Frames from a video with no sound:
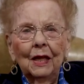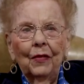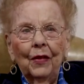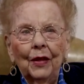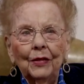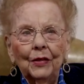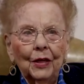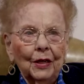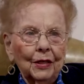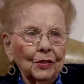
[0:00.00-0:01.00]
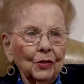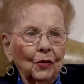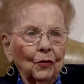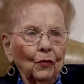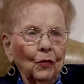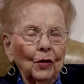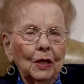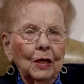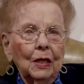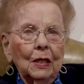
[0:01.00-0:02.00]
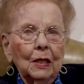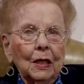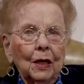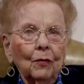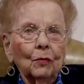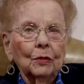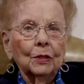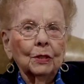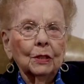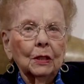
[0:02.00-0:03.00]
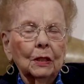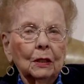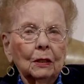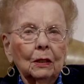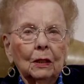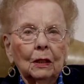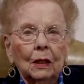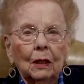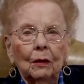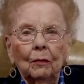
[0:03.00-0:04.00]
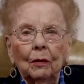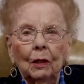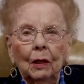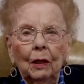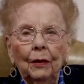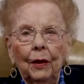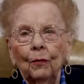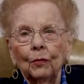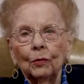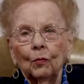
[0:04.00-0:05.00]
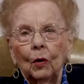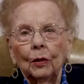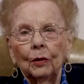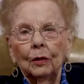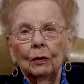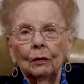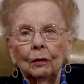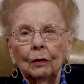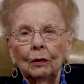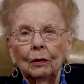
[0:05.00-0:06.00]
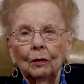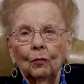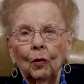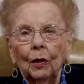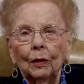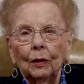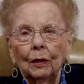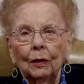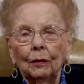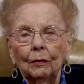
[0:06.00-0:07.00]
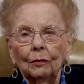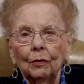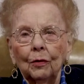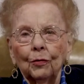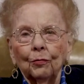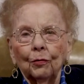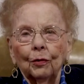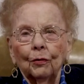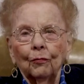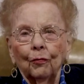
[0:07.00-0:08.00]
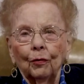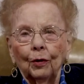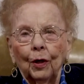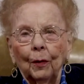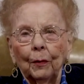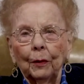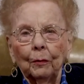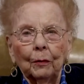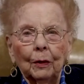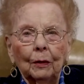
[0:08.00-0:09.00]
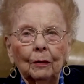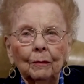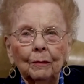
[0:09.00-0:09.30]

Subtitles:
that day. So that was, and that was quite a thrill for Tommy and me.